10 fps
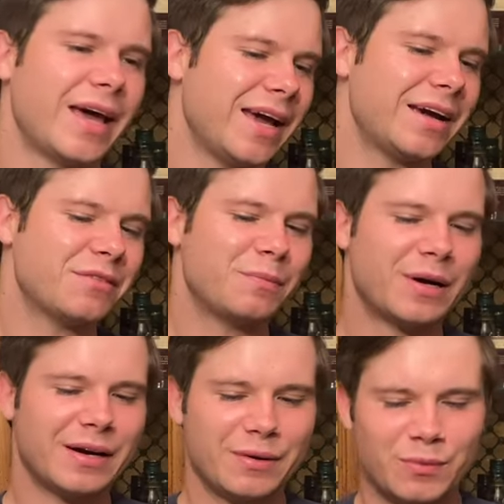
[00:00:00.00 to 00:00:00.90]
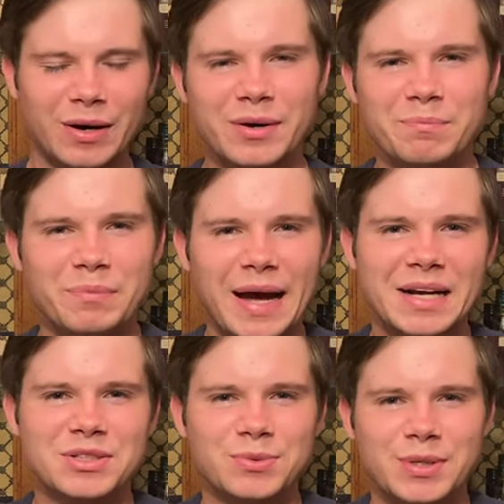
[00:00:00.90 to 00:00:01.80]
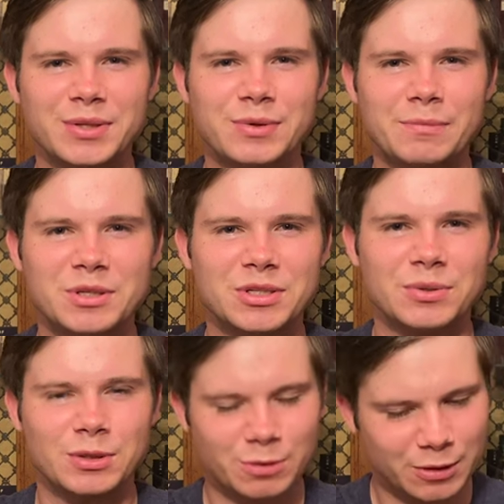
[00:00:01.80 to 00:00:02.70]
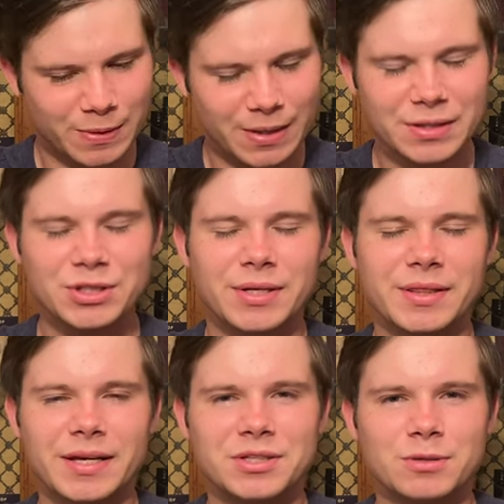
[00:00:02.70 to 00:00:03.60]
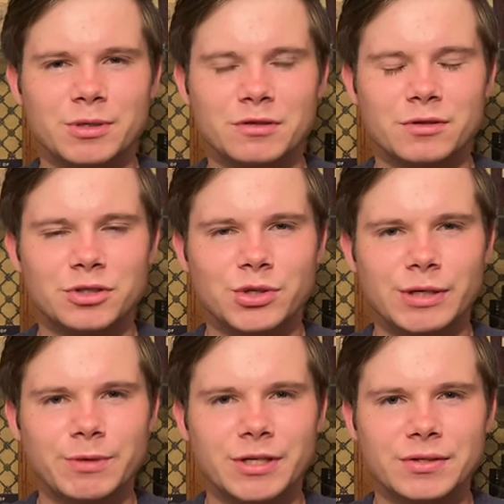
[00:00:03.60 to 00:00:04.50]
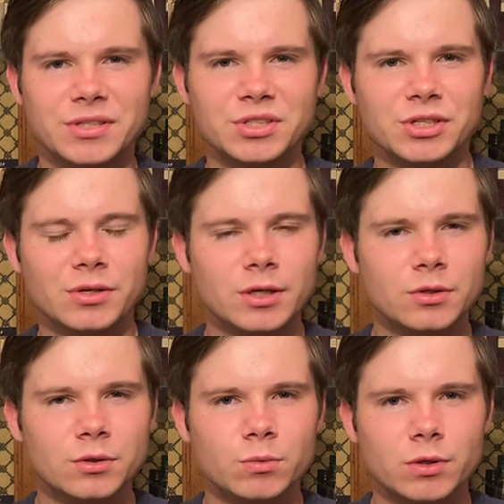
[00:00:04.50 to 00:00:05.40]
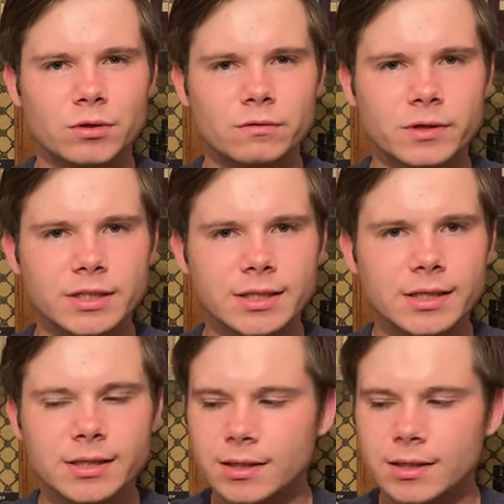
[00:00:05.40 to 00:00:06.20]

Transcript: Hey everybody, welcome back to another episode of the Bourbon Hutch, and thanks so much for joining me on this journey through the world of whiskey.